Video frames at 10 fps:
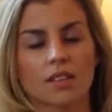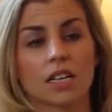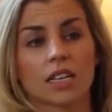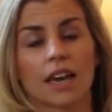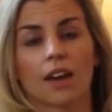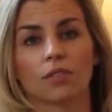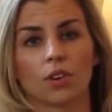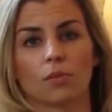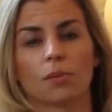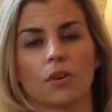sitting down
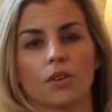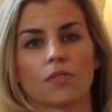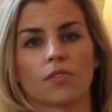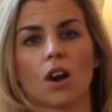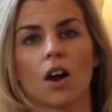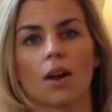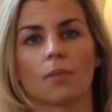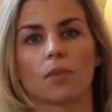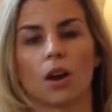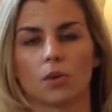for long periods of
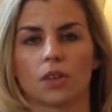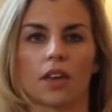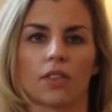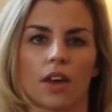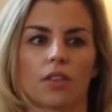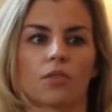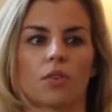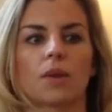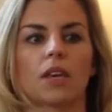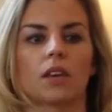time, I would get that
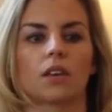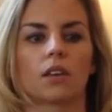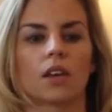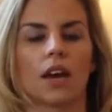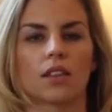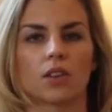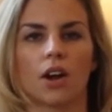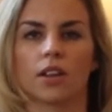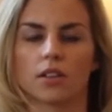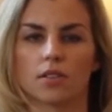throbbing and
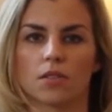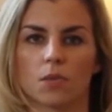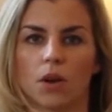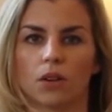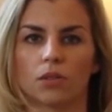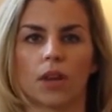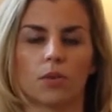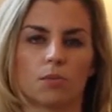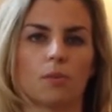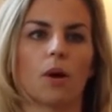tightness as well. That
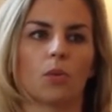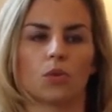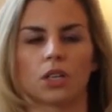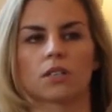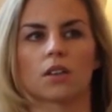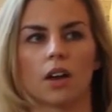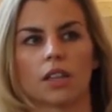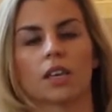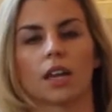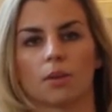would be my warning
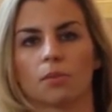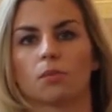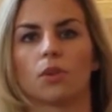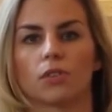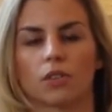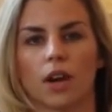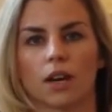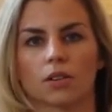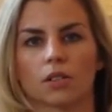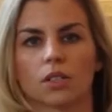sign to get up and move
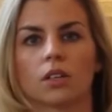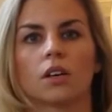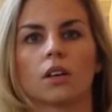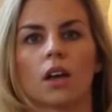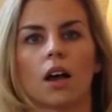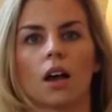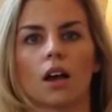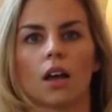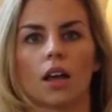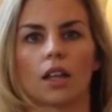around
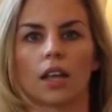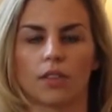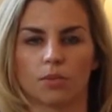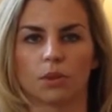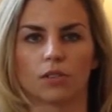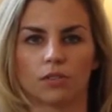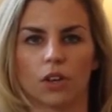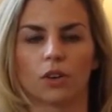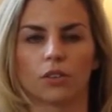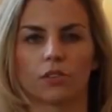uh, and let the blood flow